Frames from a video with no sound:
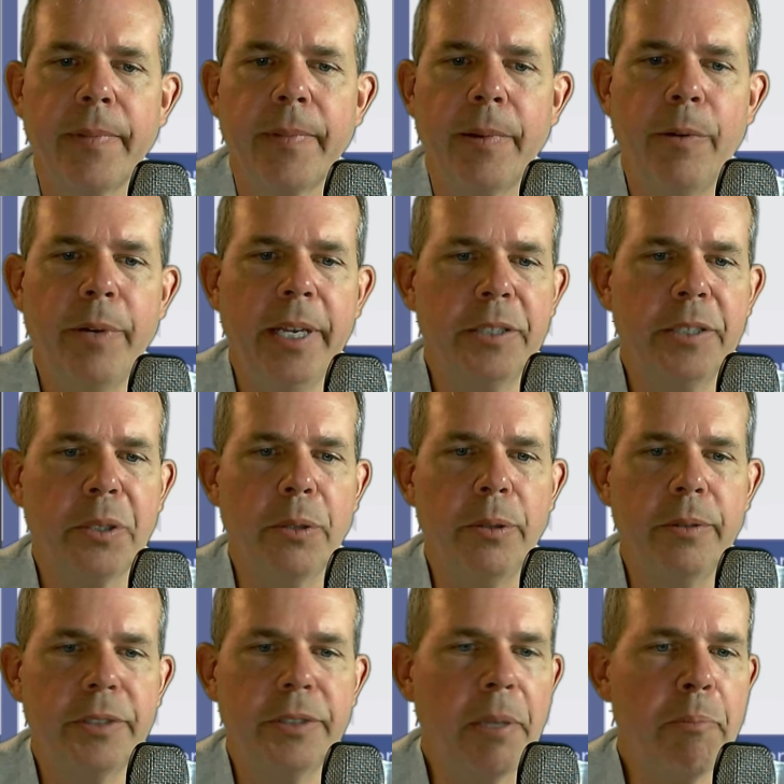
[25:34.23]
Okay,
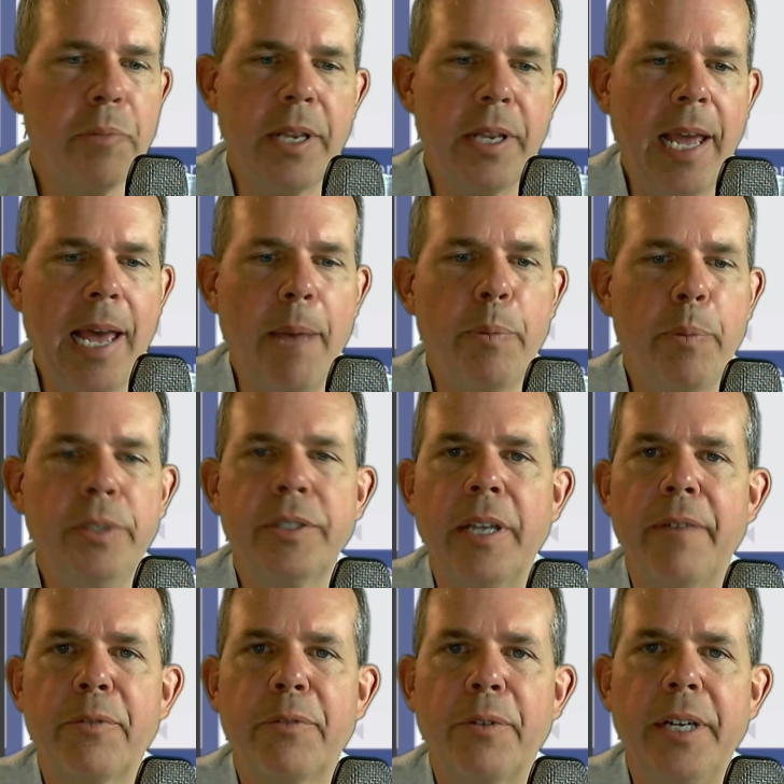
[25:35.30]
so something happens
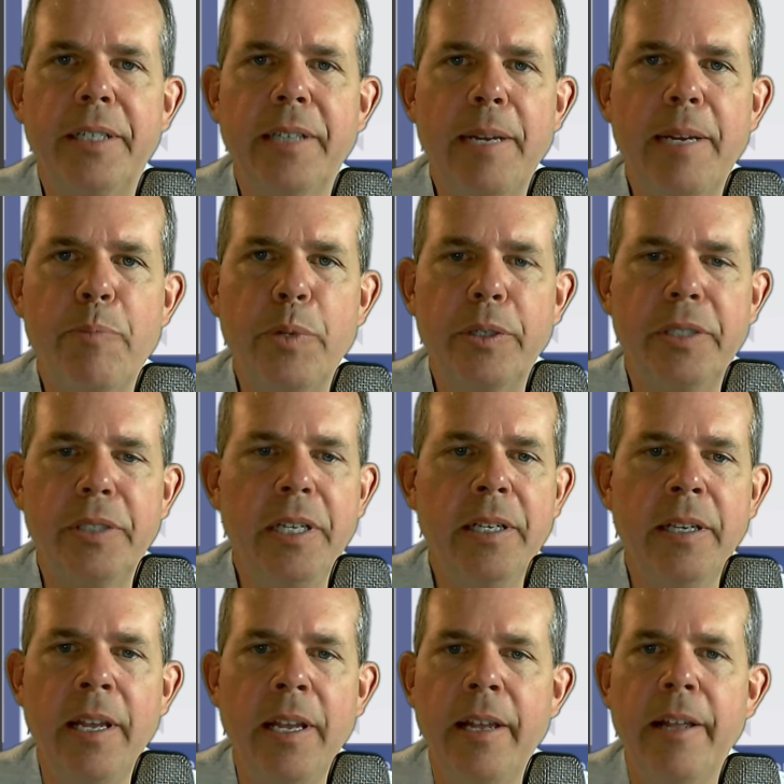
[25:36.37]
after I type this
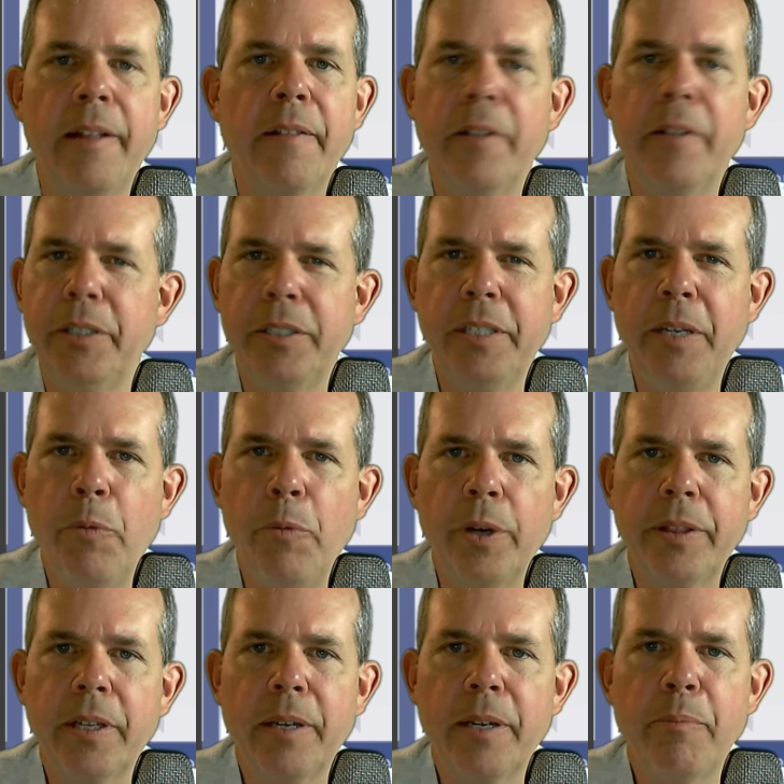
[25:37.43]
in. Let's see
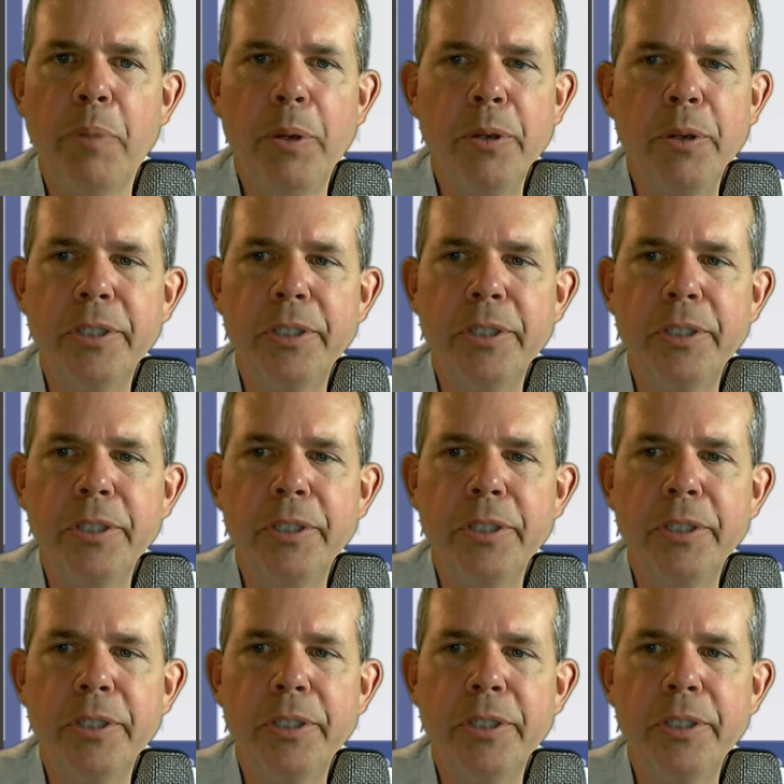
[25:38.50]
what the computer